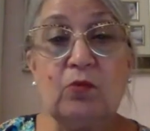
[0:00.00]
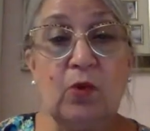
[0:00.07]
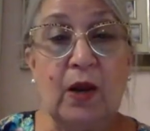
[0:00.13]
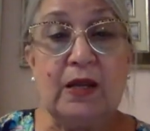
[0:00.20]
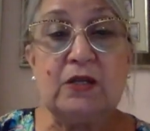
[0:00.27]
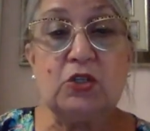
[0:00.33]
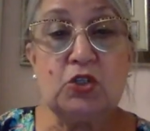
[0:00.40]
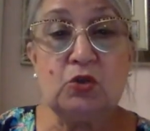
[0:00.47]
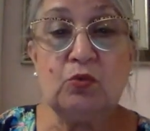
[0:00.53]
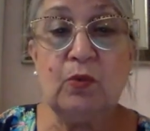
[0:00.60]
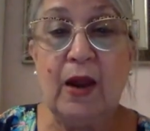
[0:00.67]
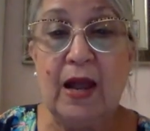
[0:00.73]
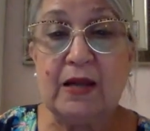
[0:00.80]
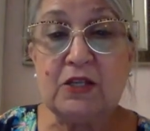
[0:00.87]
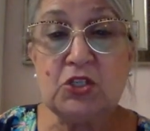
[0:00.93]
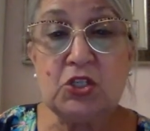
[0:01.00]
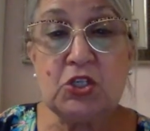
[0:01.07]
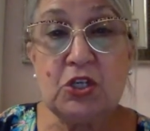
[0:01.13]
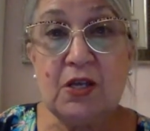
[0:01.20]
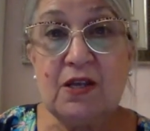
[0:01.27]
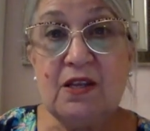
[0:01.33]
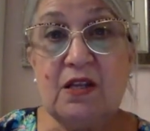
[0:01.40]
right
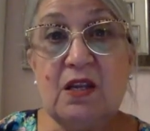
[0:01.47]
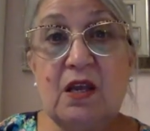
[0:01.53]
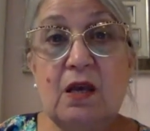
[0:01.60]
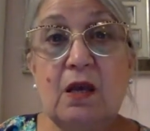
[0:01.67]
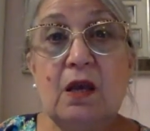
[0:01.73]
direction.